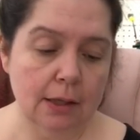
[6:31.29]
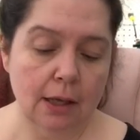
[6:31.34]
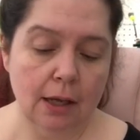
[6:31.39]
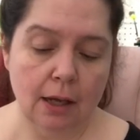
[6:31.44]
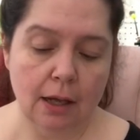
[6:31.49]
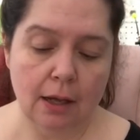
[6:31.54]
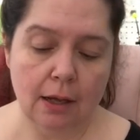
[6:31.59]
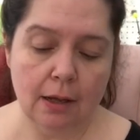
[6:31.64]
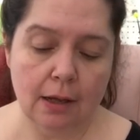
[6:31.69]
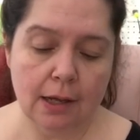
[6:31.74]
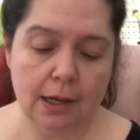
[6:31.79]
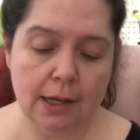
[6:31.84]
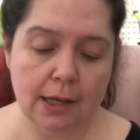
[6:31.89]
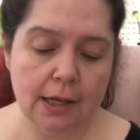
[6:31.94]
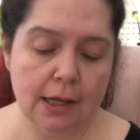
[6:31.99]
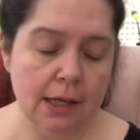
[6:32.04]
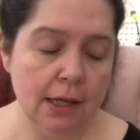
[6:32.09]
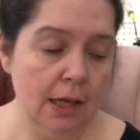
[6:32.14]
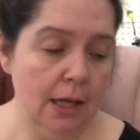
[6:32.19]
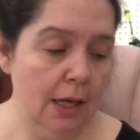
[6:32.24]

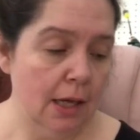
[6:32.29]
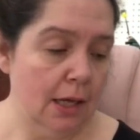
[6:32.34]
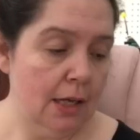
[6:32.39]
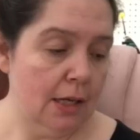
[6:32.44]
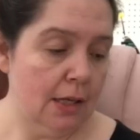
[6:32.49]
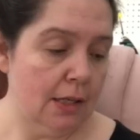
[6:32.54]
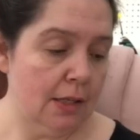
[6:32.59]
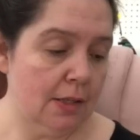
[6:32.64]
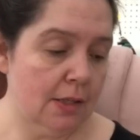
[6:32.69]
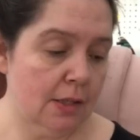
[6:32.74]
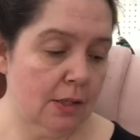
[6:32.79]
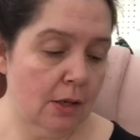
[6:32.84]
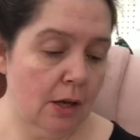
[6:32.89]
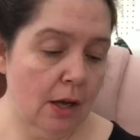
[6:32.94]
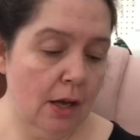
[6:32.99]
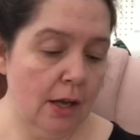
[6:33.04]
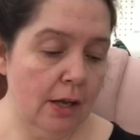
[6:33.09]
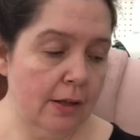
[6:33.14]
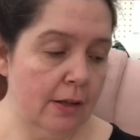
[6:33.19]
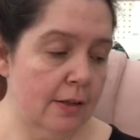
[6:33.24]
I
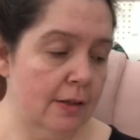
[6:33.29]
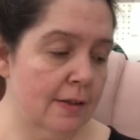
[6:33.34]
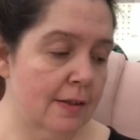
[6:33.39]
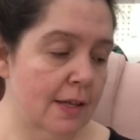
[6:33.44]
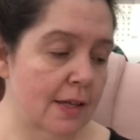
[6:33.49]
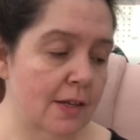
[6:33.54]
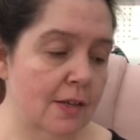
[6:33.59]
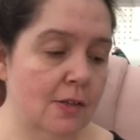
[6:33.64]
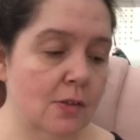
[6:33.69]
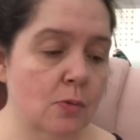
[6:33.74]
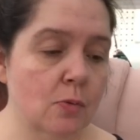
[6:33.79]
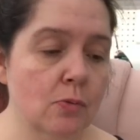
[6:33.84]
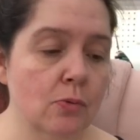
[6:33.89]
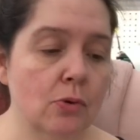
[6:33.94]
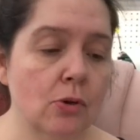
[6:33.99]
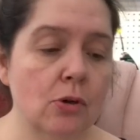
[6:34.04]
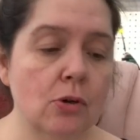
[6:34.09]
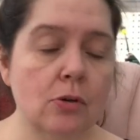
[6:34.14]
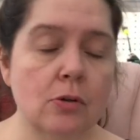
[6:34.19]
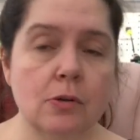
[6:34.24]
saw these
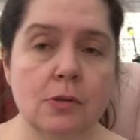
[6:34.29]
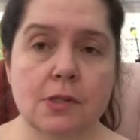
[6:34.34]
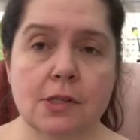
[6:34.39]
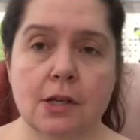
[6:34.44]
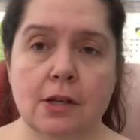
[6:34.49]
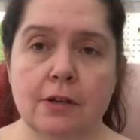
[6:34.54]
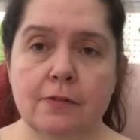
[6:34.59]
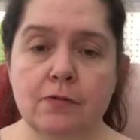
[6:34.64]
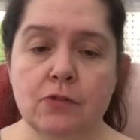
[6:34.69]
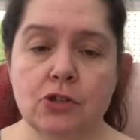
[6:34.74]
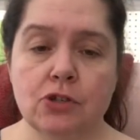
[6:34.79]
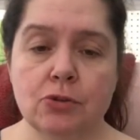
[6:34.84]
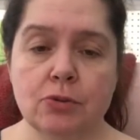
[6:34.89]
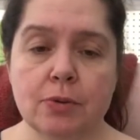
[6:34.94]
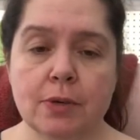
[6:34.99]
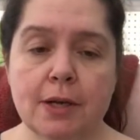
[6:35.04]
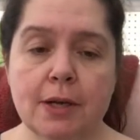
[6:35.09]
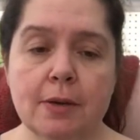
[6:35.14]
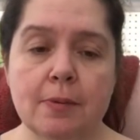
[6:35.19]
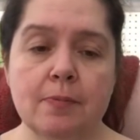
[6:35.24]
rolls of
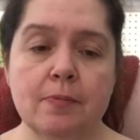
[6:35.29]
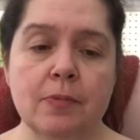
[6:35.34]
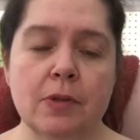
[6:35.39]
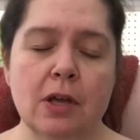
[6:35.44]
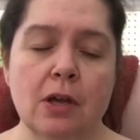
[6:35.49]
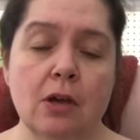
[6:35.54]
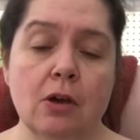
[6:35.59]
trim,